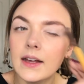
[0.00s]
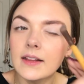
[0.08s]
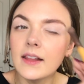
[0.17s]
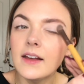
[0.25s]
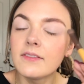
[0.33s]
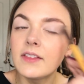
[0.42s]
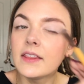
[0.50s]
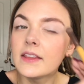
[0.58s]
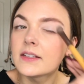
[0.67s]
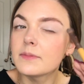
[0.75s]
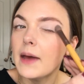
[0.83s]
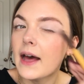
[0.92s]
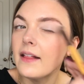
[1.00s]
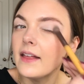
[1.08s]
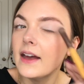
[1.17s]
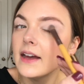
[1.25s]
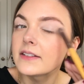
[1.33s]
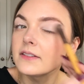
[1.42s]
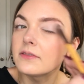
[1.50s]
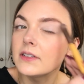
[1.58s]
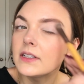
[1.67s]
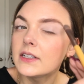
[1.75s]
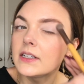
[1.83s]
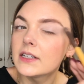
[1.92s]
I love that this palette has a
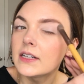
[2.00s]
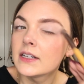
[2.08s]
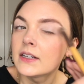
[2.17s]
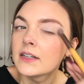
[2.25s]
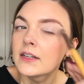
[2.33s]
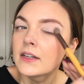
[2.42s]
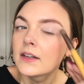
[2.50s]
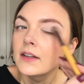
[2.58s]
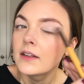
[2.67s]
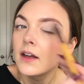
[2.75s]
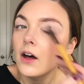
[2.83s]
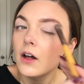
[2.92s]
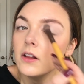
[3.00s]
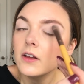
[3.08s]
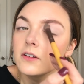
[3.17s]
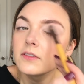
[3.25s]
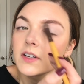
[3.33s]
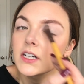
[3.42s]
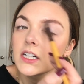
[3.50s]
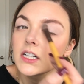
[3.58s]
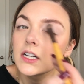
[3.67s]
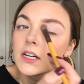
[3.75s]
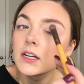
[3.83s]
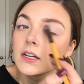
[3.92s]
really good all
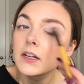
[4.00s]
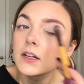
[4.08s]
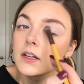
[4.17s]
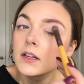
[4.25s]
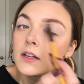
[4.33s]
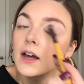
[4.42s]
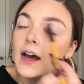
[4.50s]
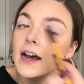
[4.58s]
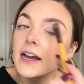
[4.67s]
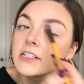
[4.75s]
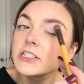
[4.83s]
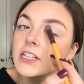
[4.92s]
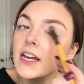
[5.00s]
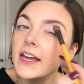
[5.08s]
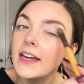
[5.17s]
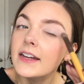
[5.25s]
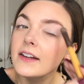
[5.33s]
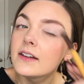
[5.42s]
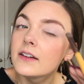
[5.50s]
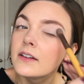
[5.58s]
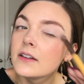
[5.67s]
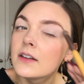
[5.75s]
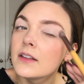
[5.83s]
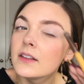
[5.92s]
over eye shade.
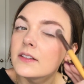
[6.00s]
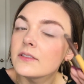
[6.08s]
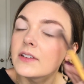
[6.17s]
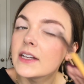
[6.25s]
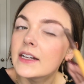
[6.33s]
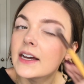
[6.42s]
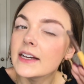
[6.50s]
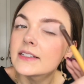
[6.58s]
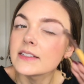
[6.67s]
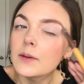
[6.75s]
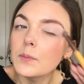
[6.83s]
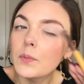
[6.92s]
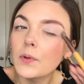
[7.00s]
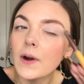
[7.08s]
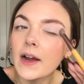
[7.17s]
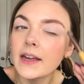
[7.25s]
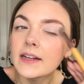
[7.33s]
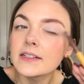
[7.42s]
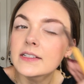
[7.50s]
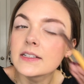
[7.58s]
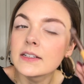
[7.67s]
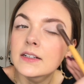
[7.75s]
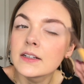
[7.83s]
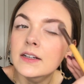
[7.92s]
It's really nice and bright.
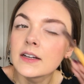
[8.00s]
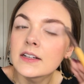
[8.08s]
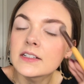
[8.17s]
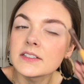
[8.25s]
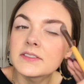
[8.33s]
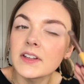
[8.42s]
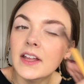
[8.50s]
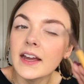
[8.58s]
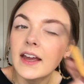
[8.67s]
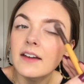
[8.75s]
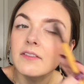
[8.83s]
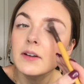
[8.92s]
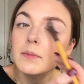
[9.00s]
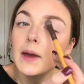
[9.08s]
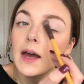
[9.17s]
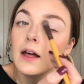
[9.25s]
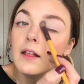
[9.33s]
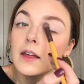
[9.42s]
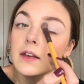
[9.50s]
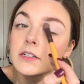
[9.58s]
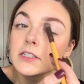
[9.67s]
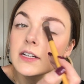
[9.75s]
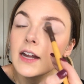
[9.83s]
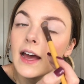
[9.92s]
I just feel like every palette
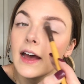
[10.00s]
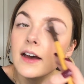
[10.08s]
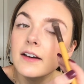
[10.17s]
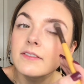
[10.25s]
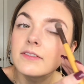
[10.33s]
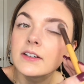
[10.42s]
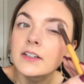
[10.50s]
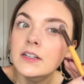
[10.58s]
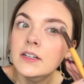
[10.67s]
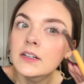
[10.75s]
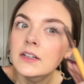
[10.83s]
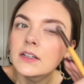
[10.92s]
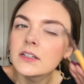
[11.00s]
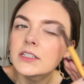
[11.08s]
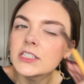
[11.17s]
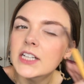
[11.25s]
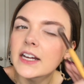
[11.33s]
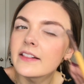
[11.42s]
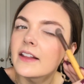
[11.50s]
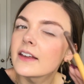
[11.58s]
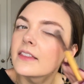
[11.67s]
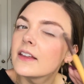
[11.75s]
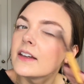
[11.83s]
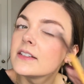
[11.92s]
should have a shade
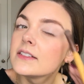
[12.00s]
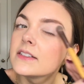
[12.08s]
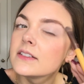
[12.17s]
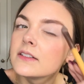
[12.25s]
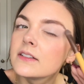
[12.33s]
like this.